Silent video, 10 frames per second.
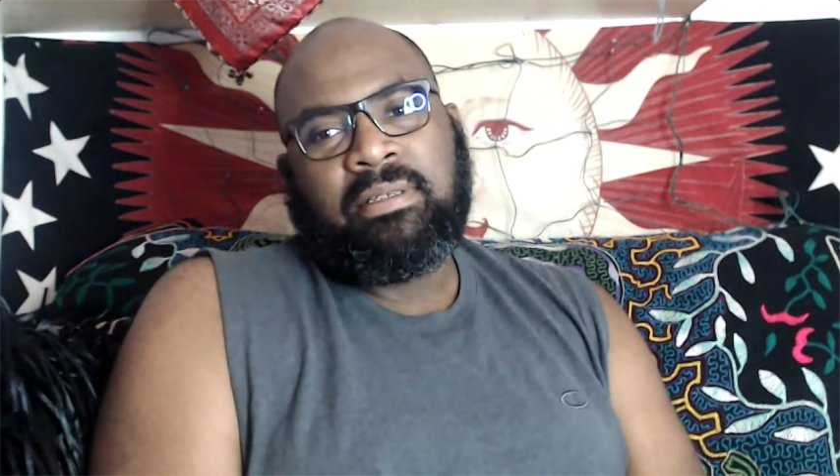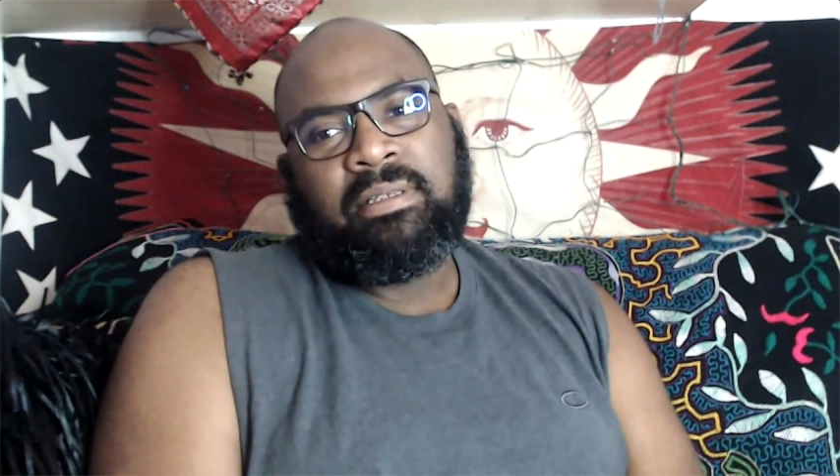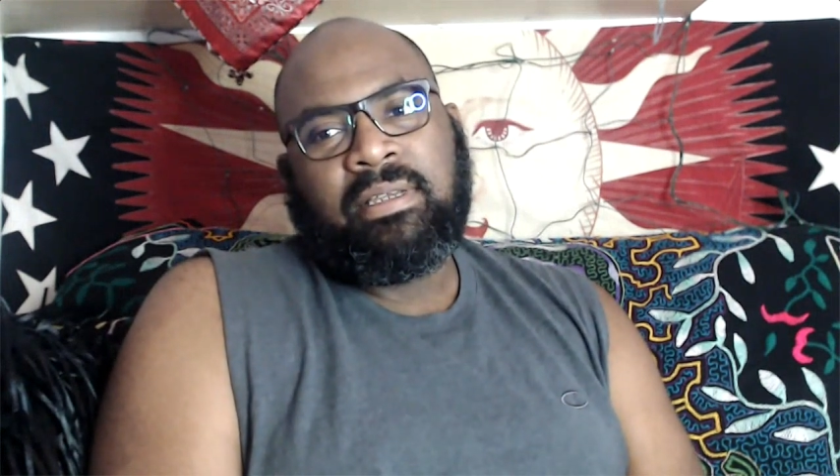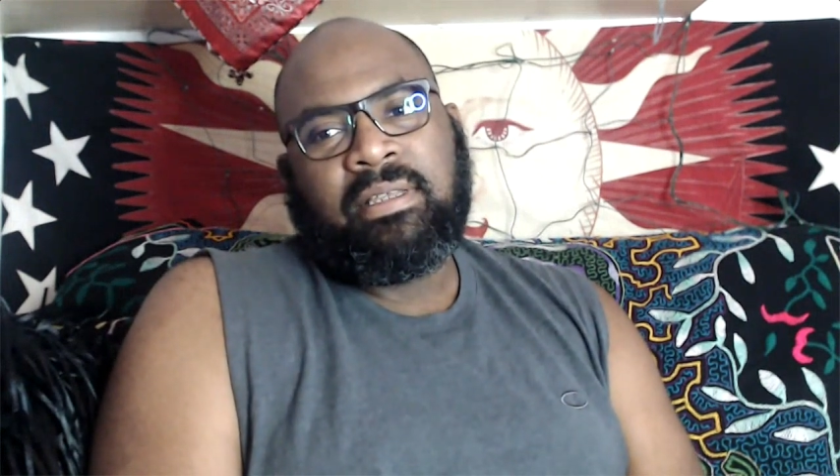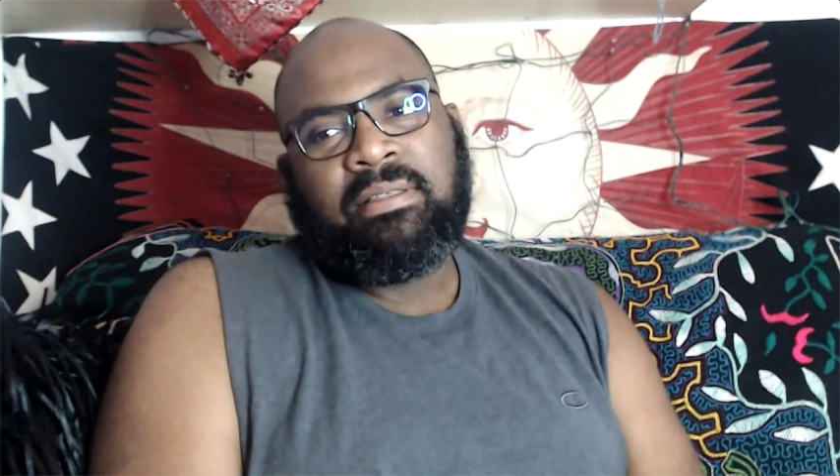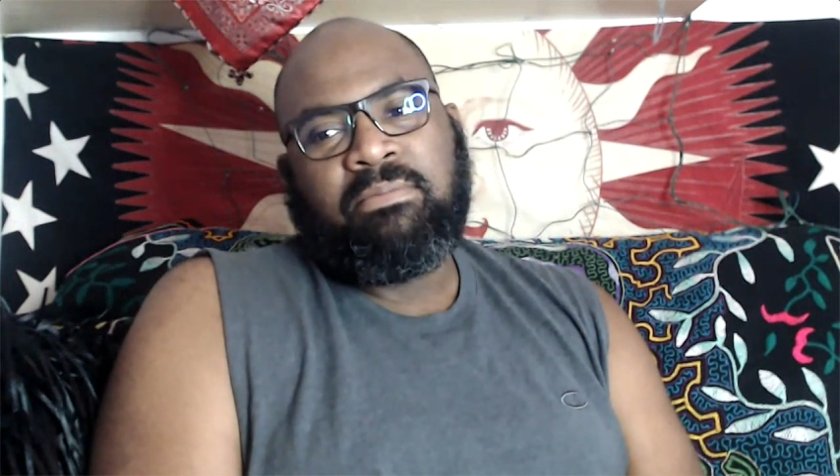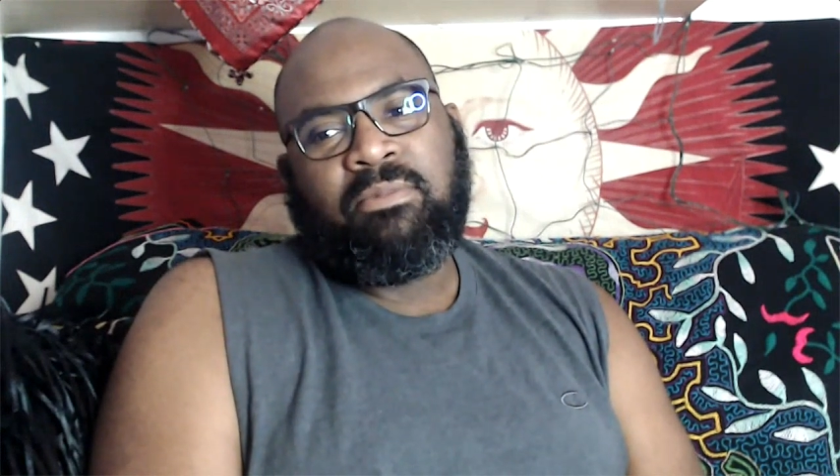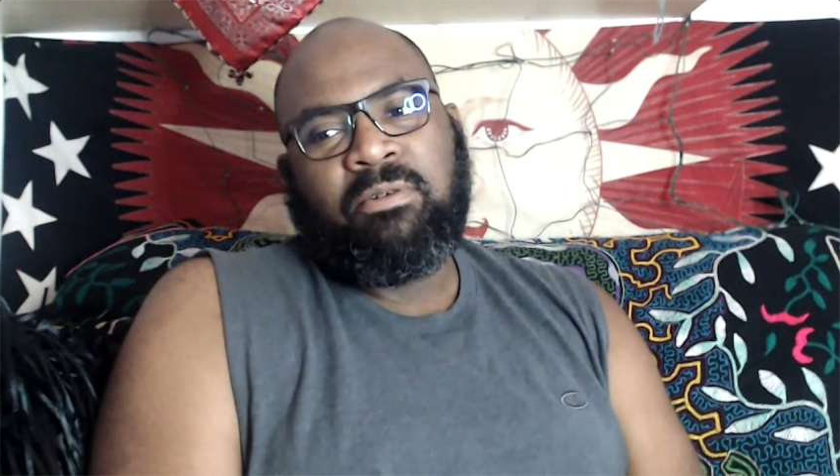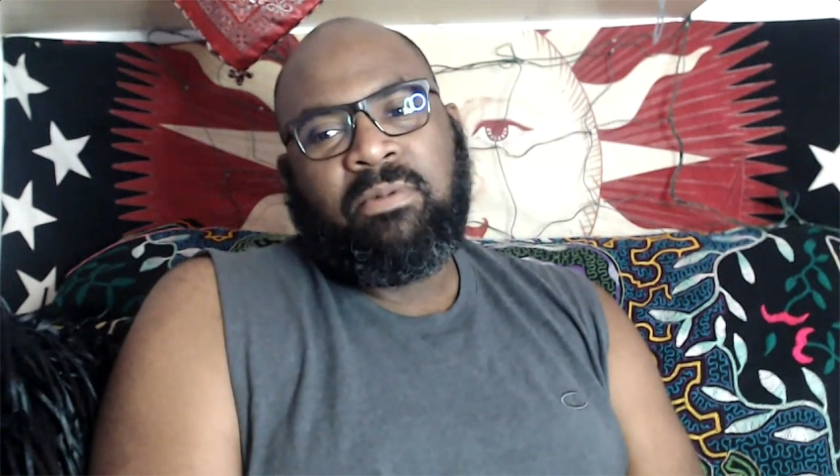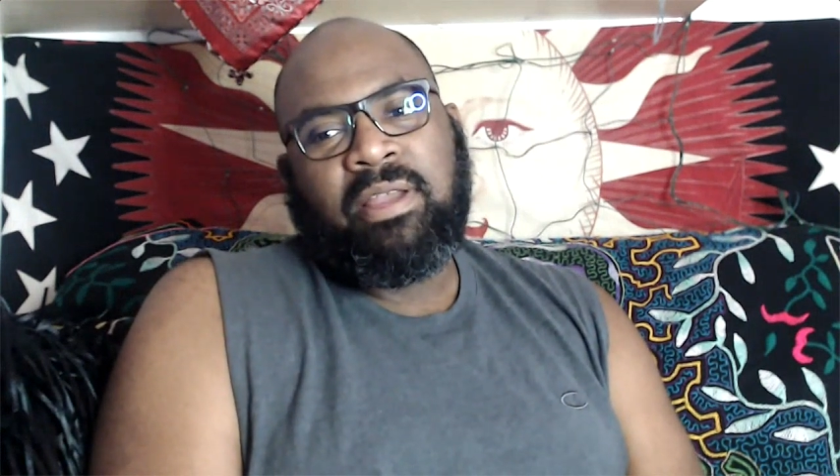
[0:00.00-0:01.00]
to get them
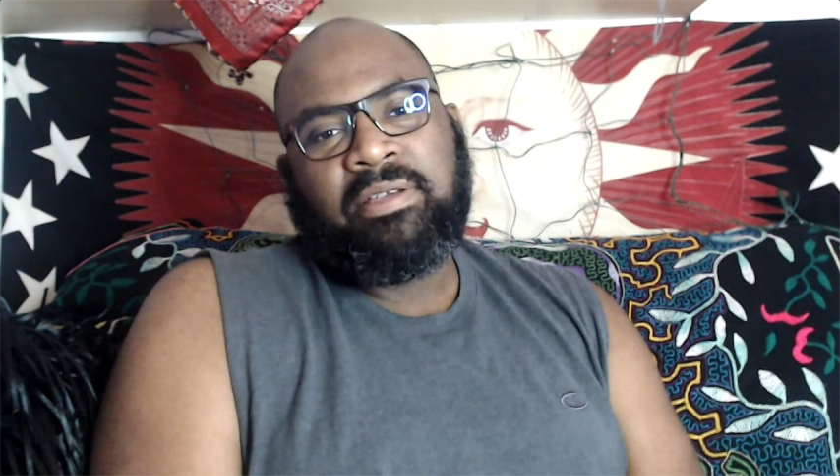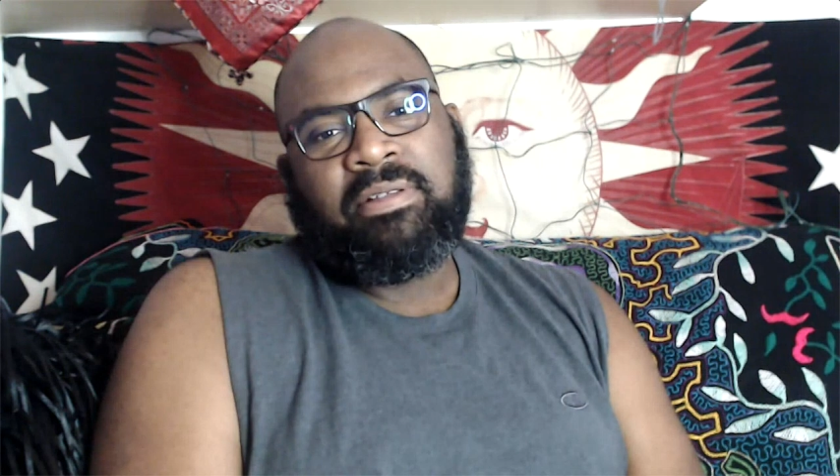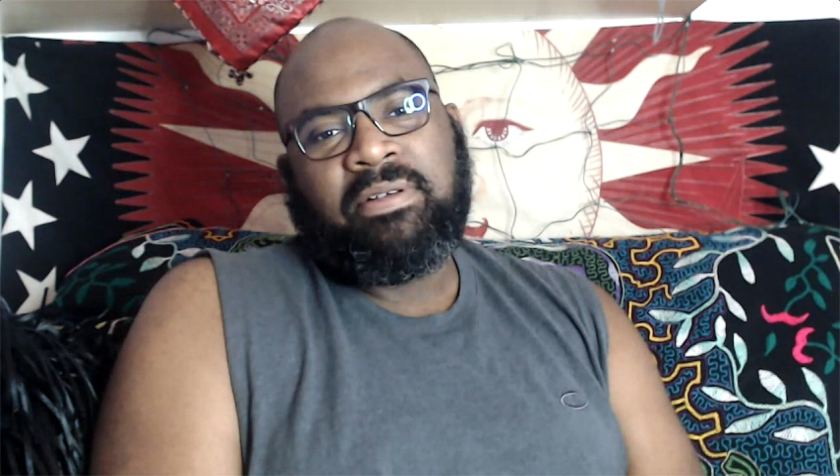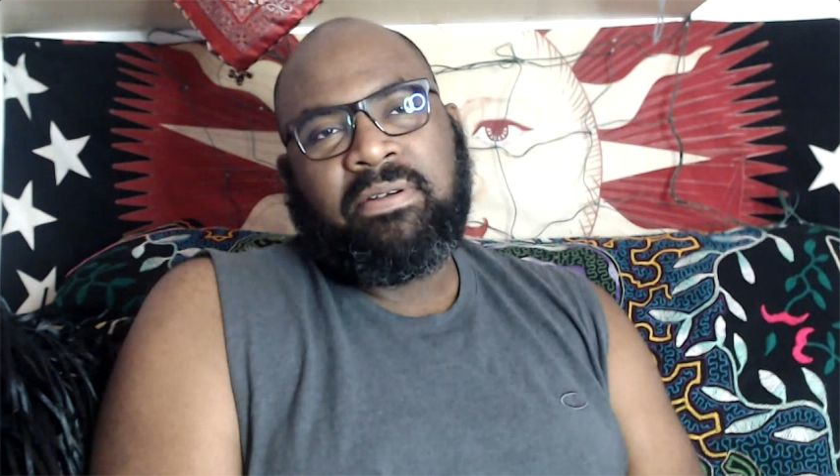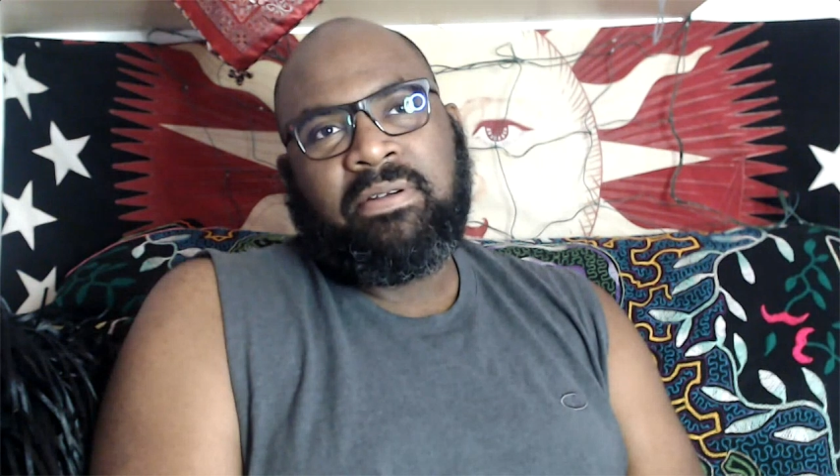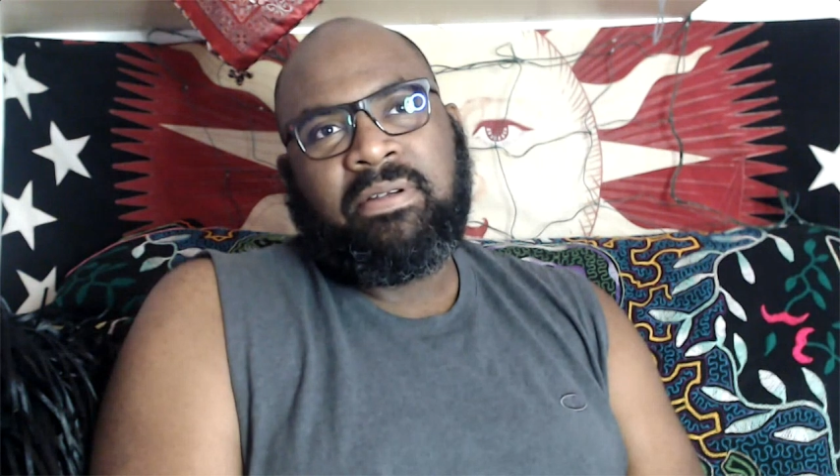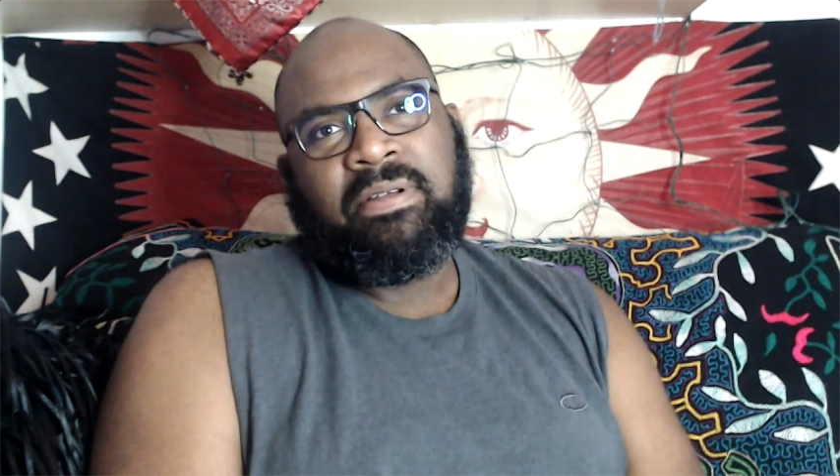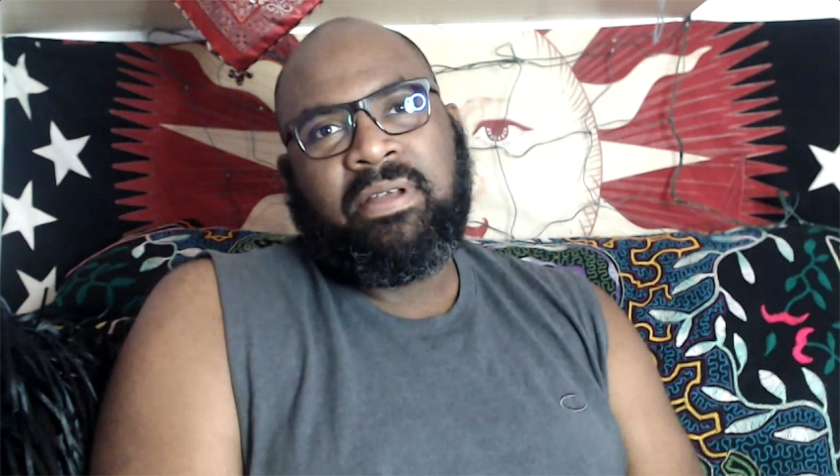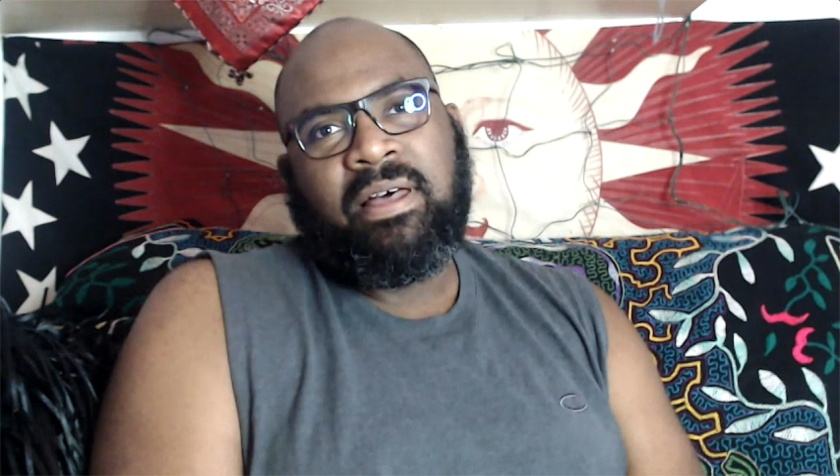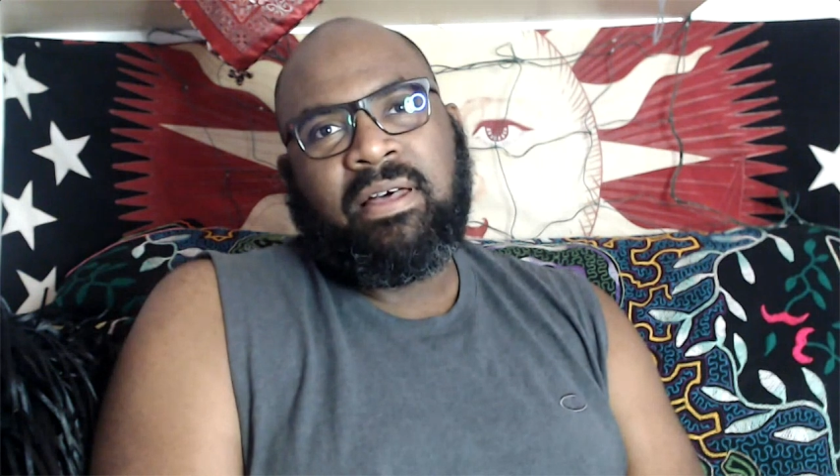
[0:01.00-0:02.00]
more regular.
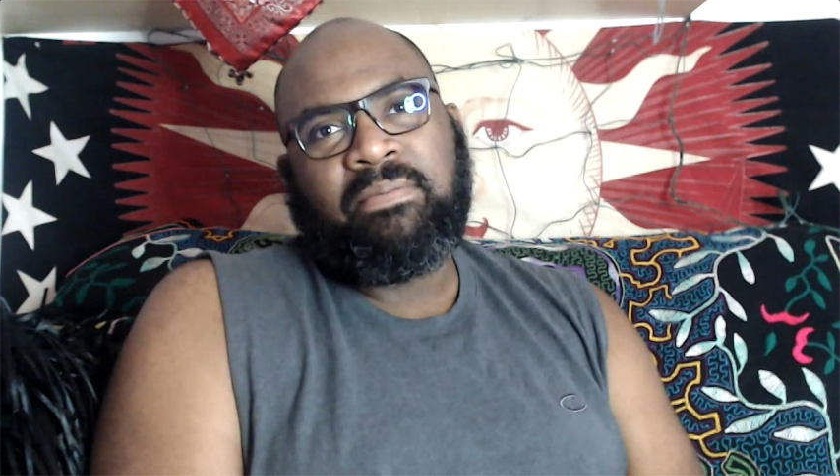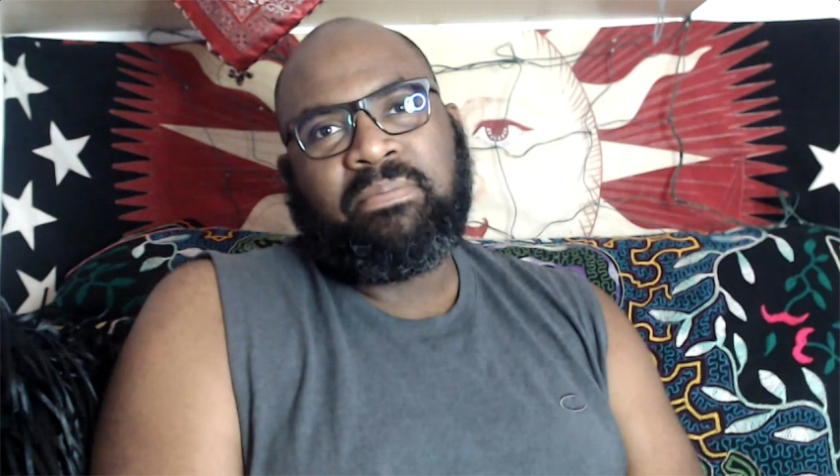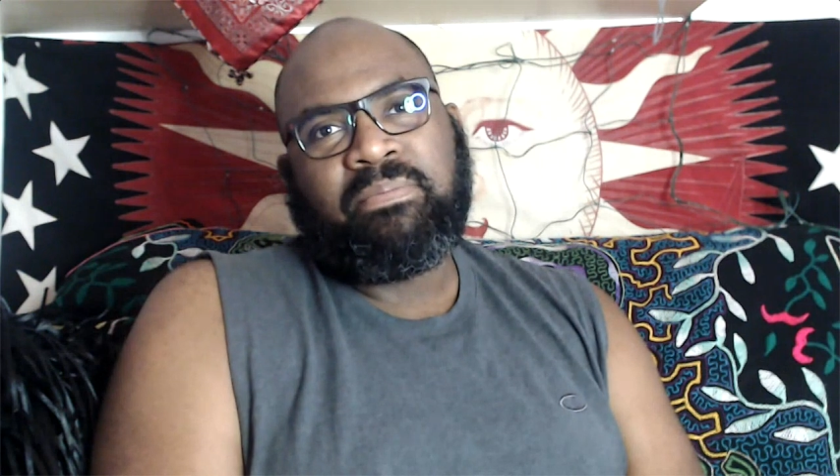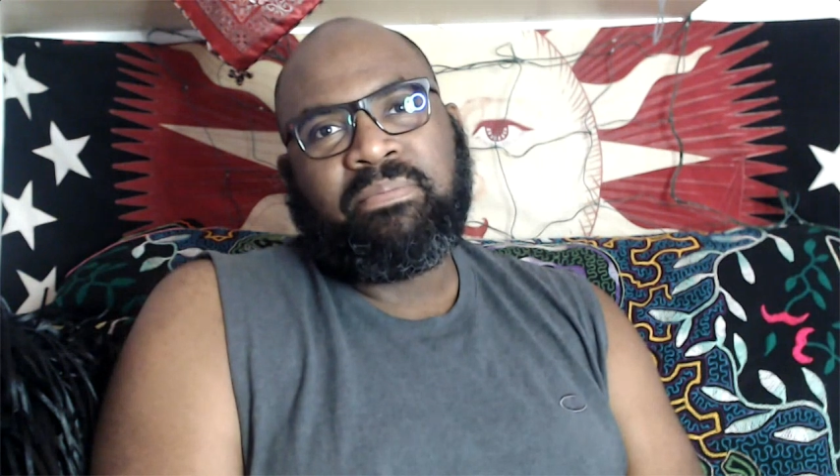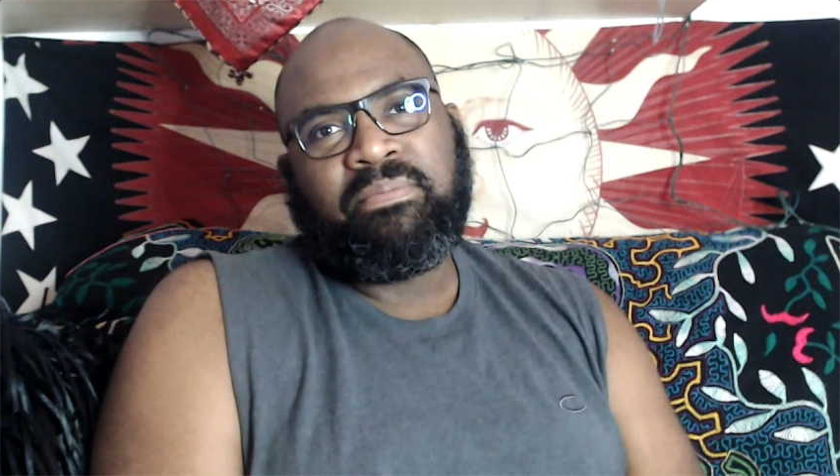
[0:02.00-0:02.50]
Um,